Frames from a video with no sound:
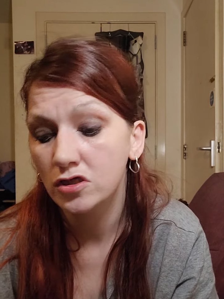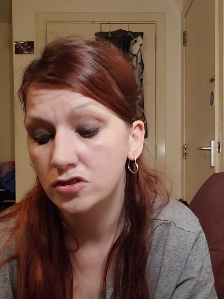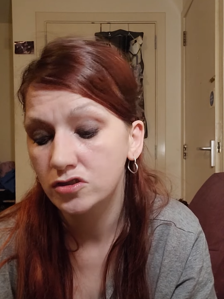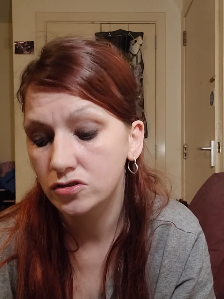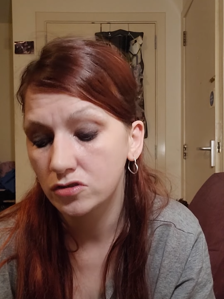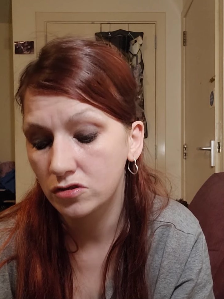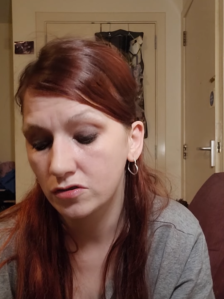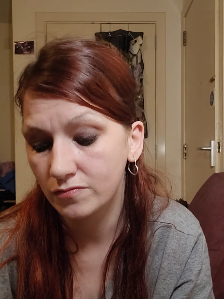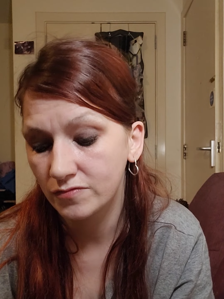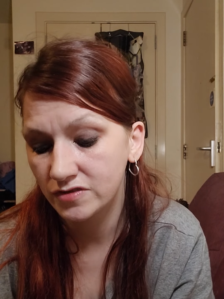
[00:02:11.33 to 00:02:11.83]

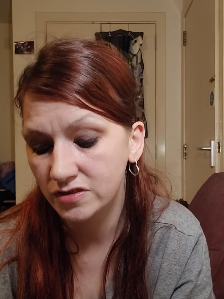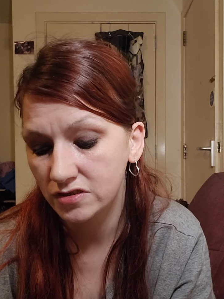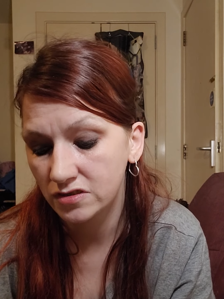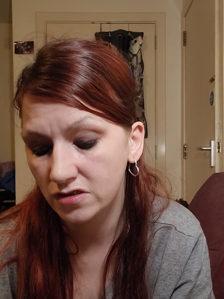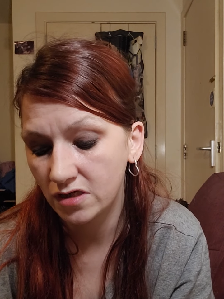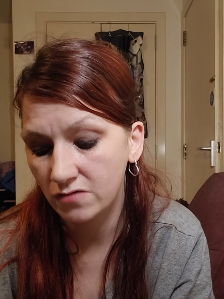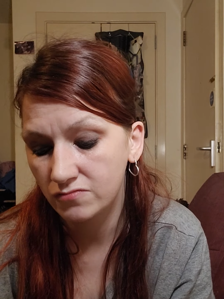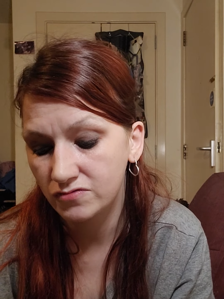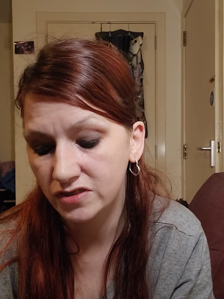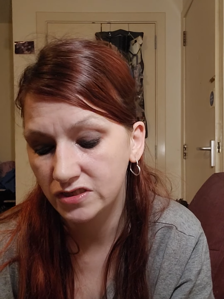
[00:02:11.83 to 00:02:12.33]
So
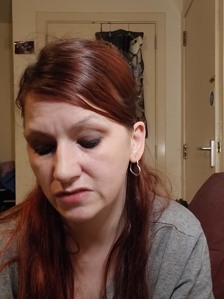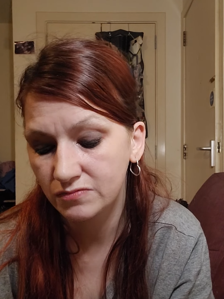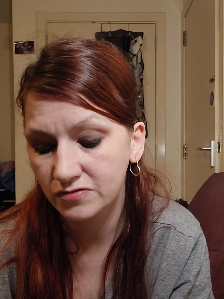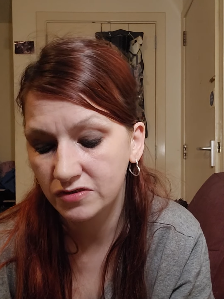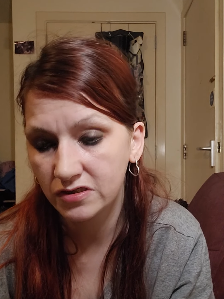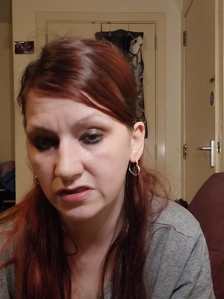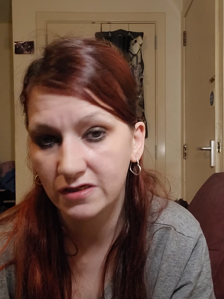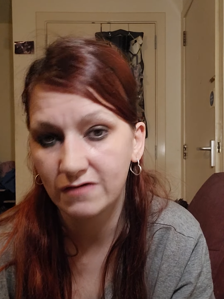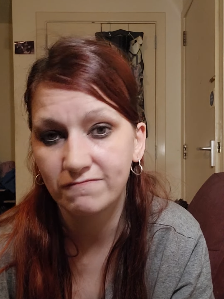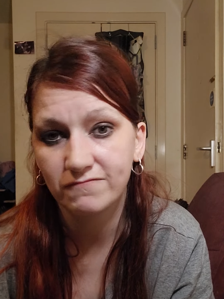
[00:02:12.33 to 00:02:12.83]
basically I was
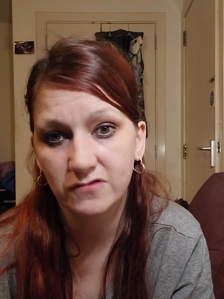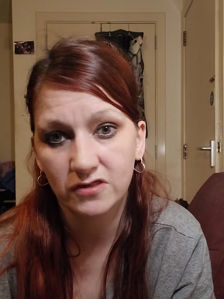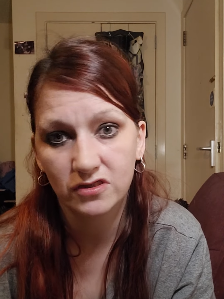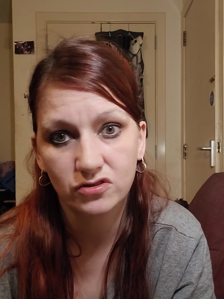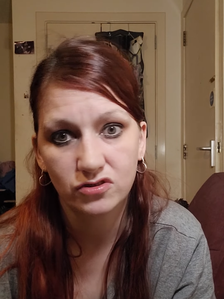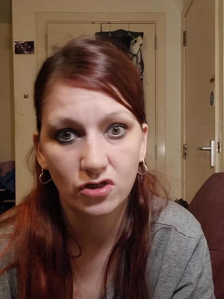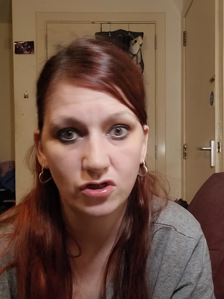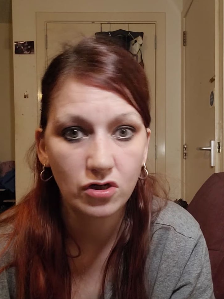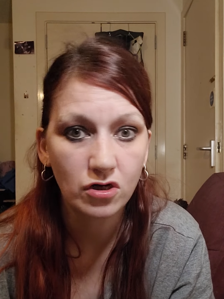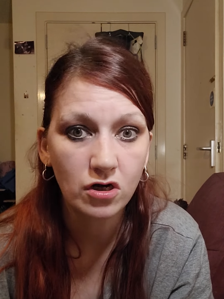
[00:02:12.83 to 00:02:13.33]
explaining everything
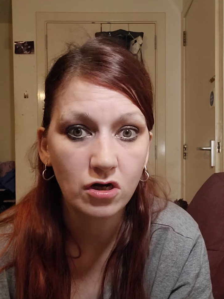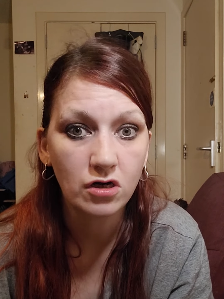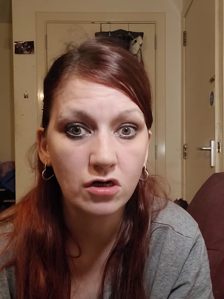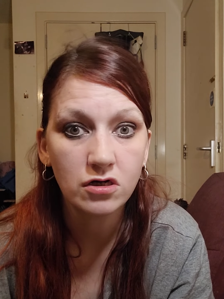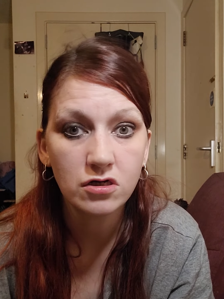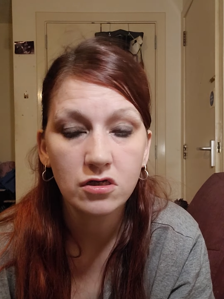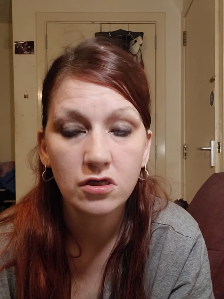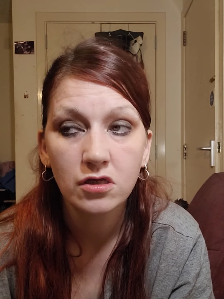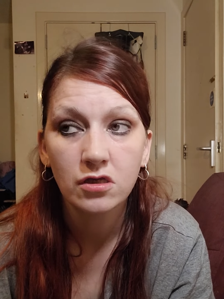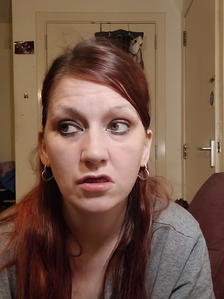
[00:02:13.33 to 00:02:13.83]
to her,